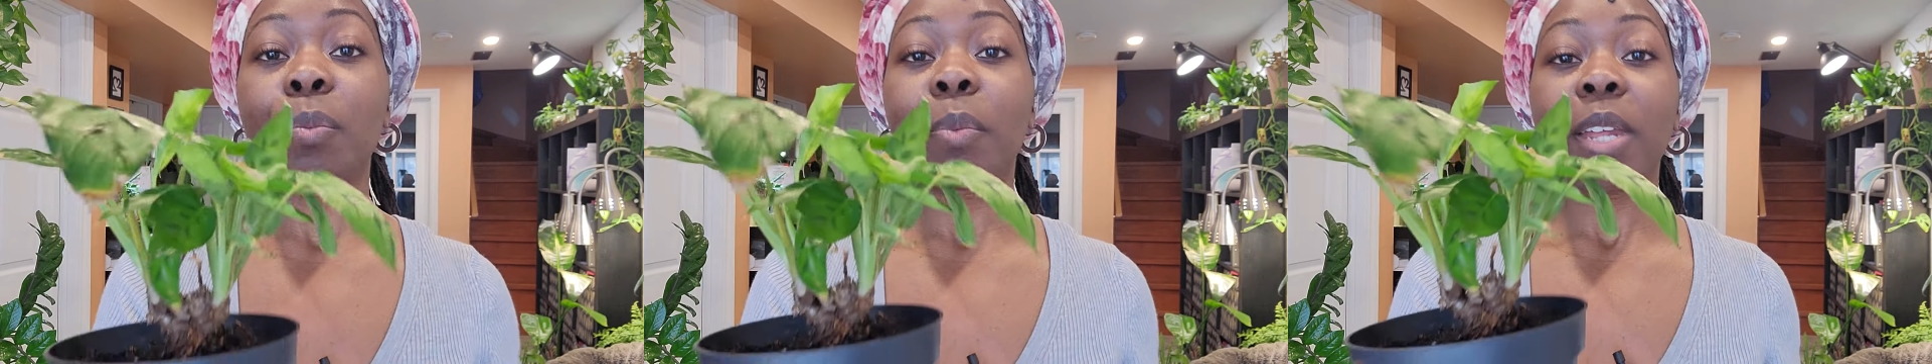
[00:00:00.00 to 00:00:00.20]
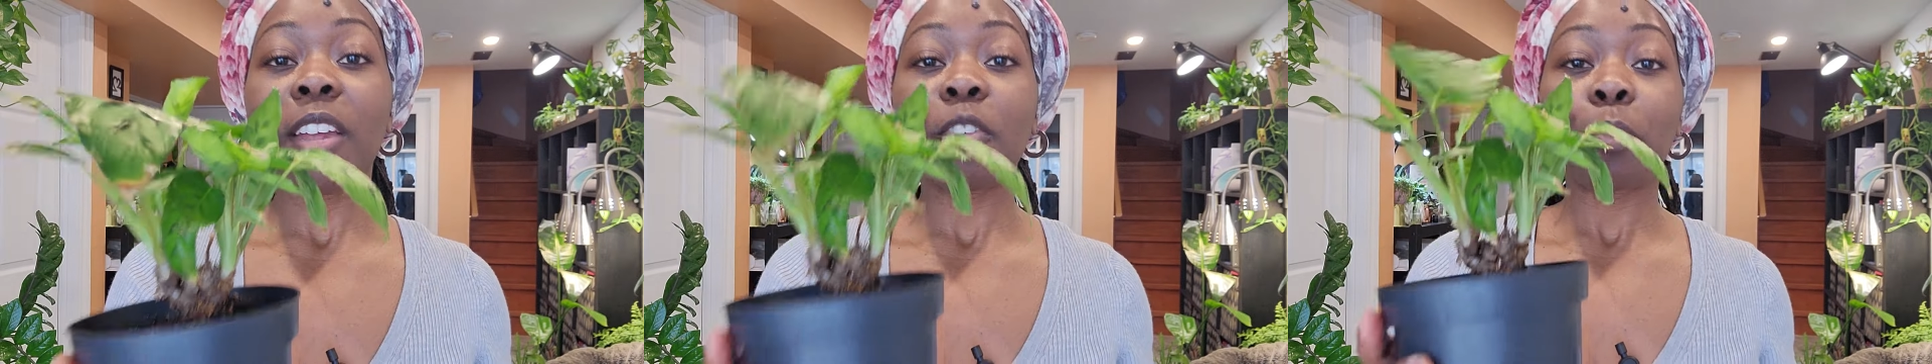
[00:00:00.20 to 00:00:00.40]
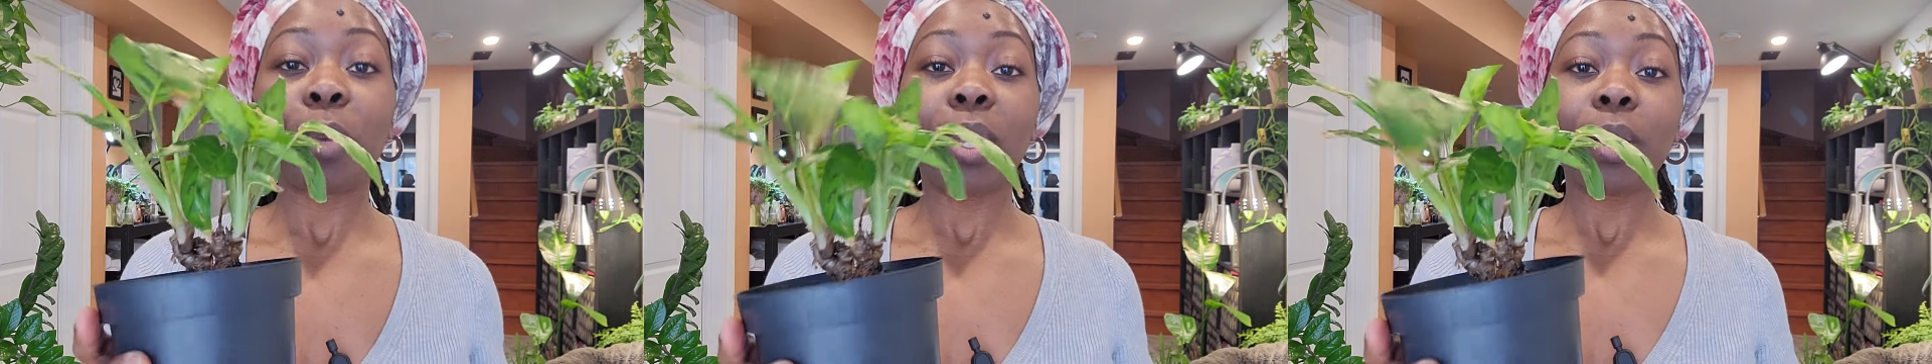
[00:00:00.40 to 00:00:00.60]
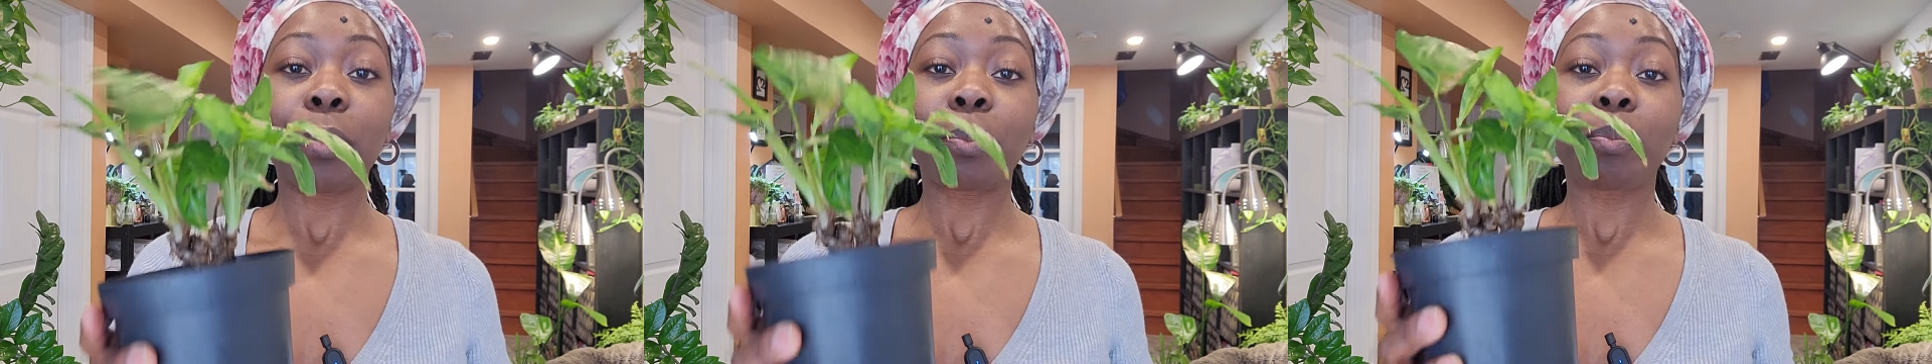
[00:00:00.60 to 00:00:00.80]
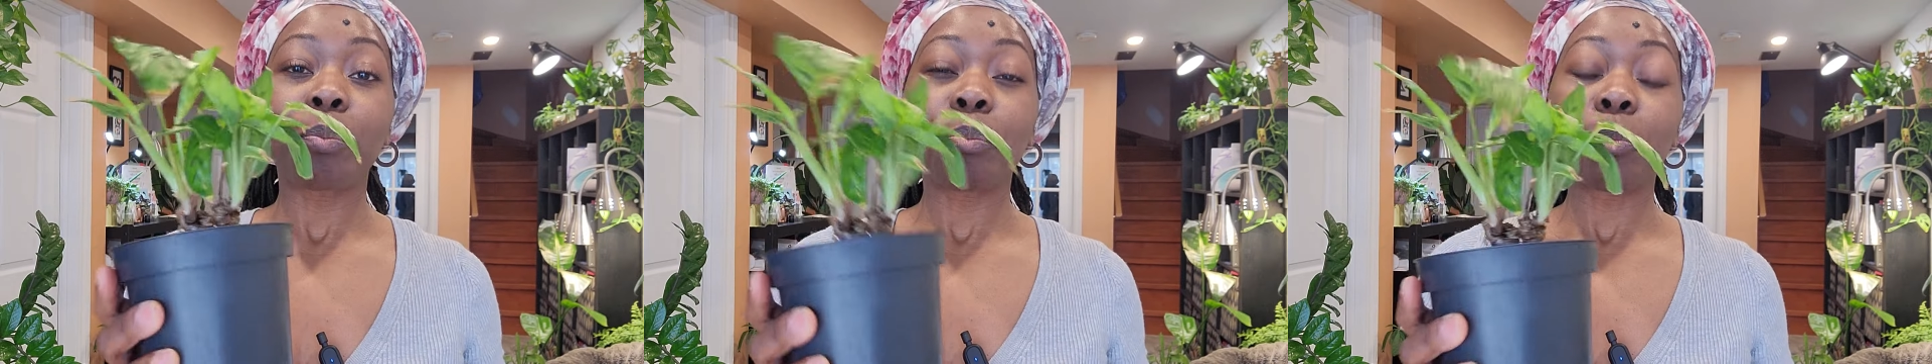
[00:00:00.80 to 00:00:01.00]
but I've
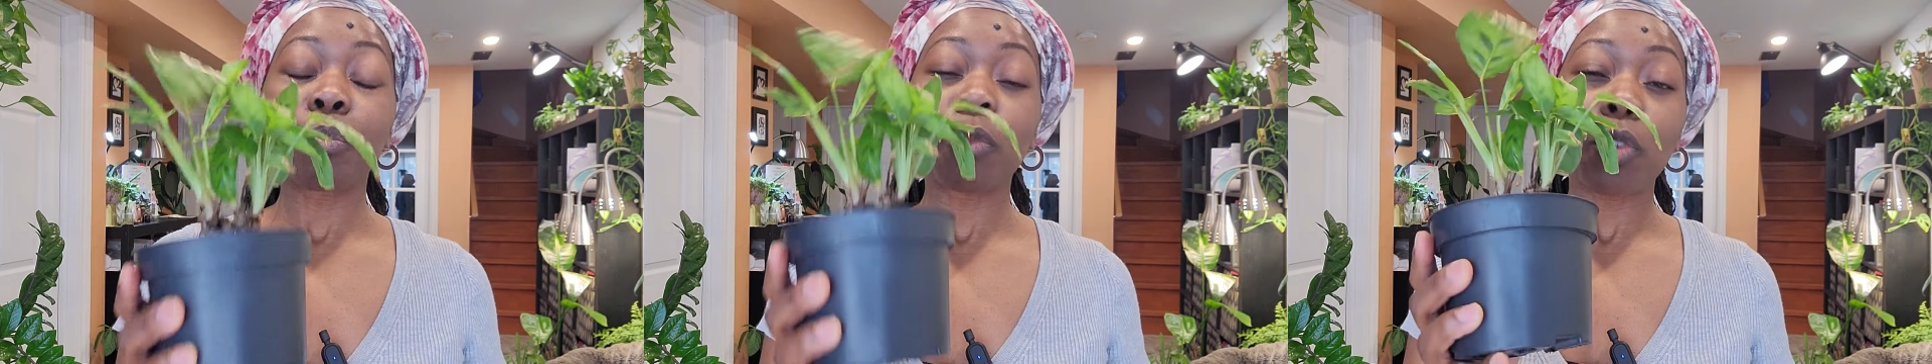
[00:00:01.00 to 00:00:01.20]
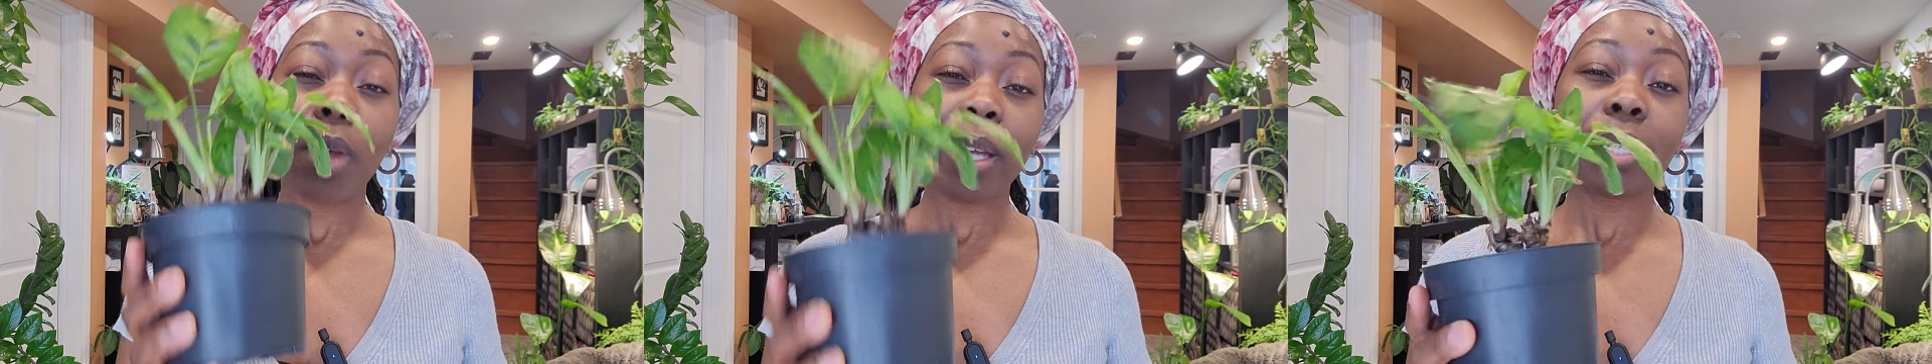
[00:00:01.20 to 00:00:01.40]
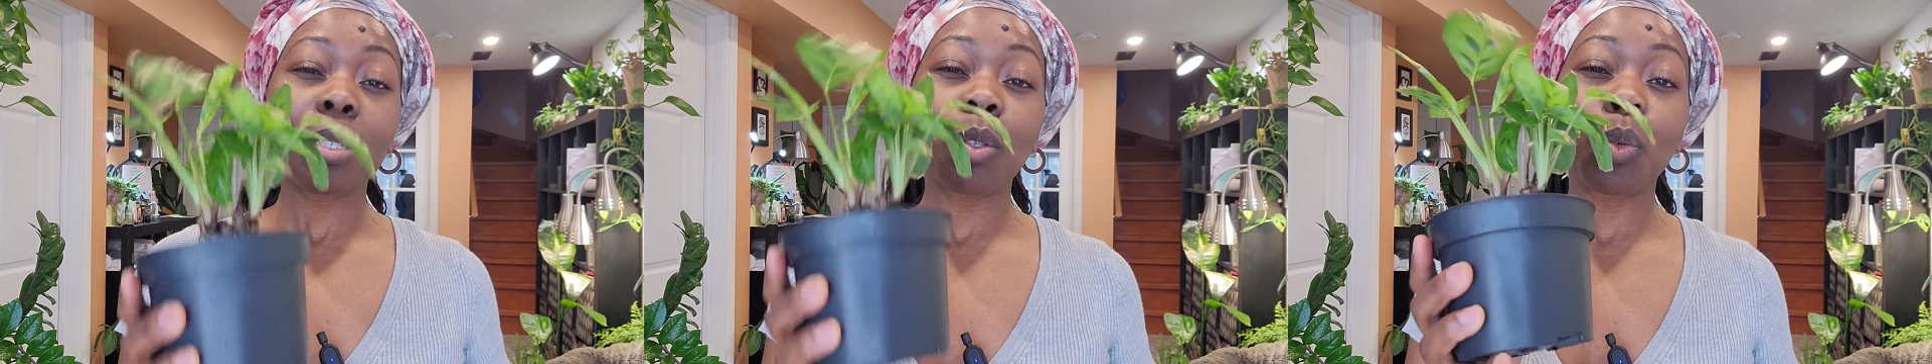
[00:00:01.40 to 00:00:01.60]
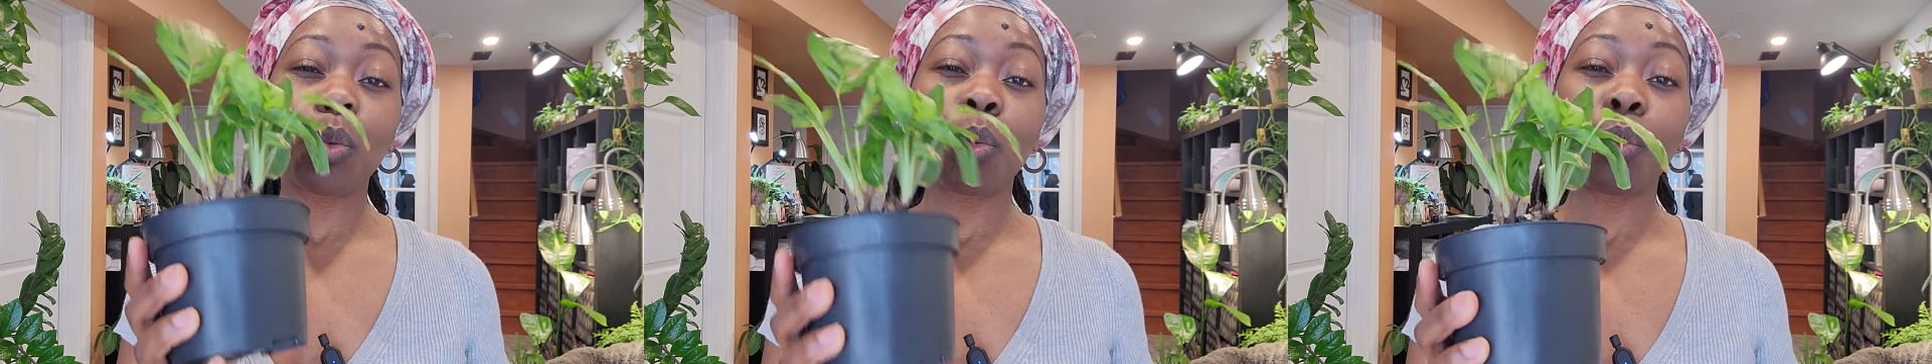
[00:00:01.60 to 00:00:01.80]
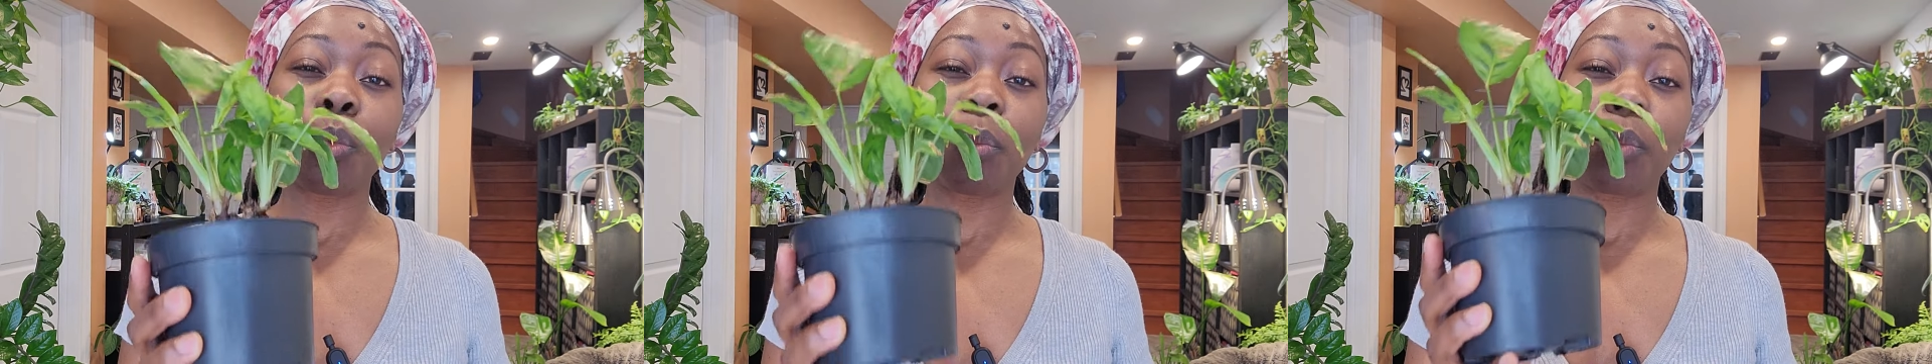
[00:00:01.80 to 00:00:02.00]
been trying
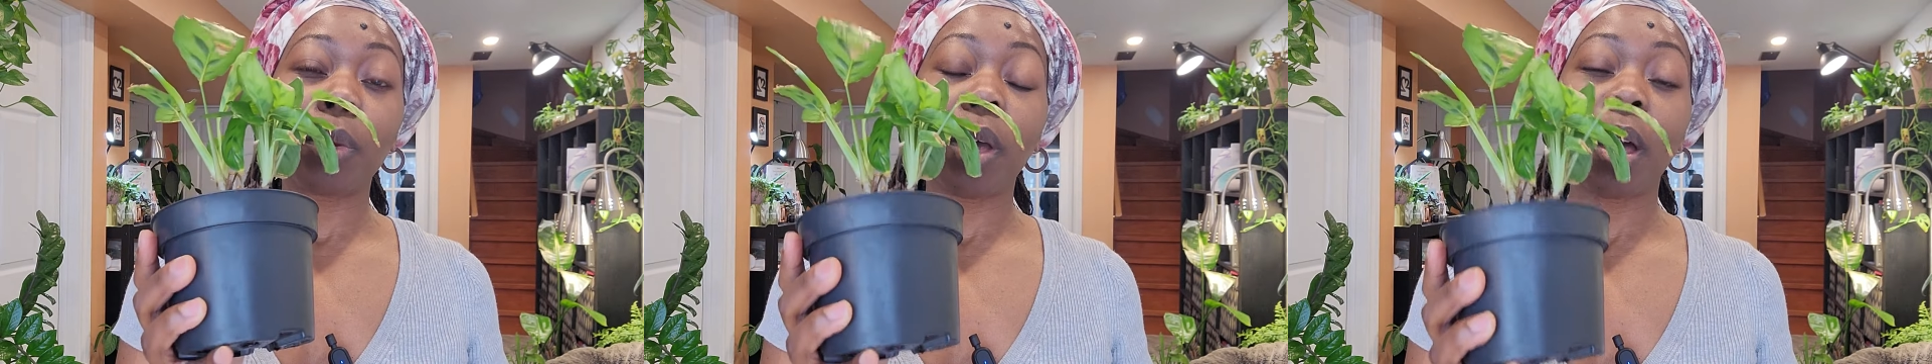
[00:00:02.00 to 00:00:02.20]
to